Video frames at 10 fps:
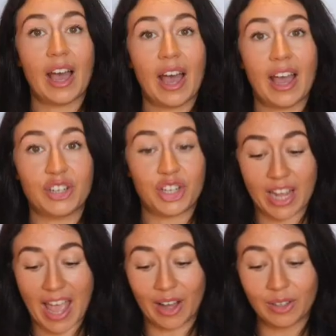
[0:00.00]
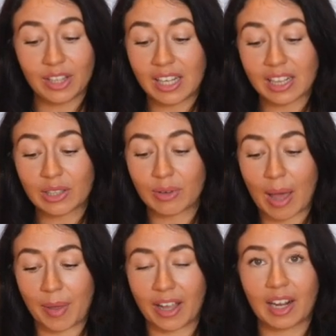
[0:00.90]
And she held the little
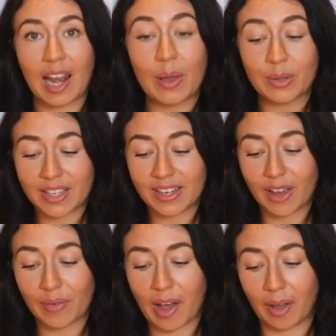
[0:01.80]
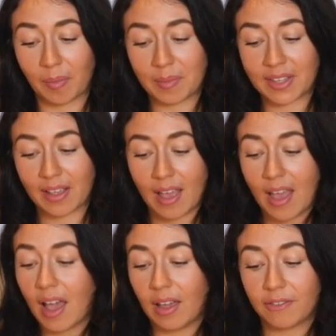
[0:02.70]
rabbit close in her arms
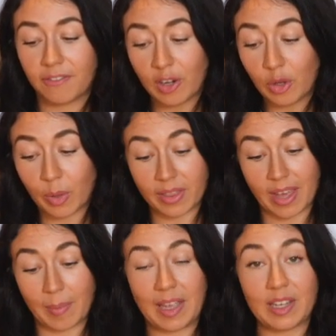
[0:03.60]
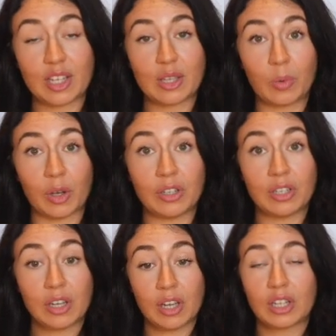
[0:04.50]
and flew with him into the
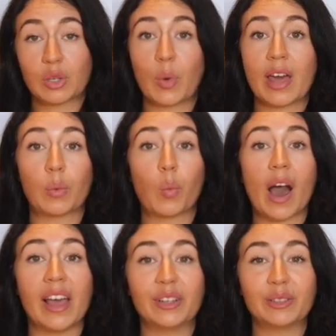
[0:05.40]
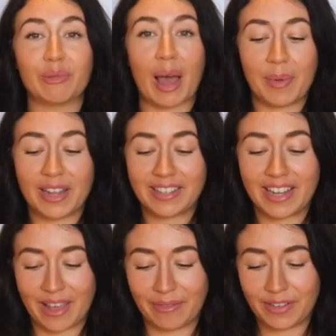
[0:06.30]
wood to where the wild rabbits
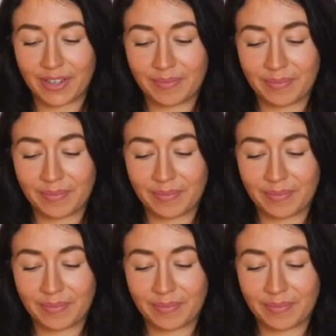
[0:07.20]
lived.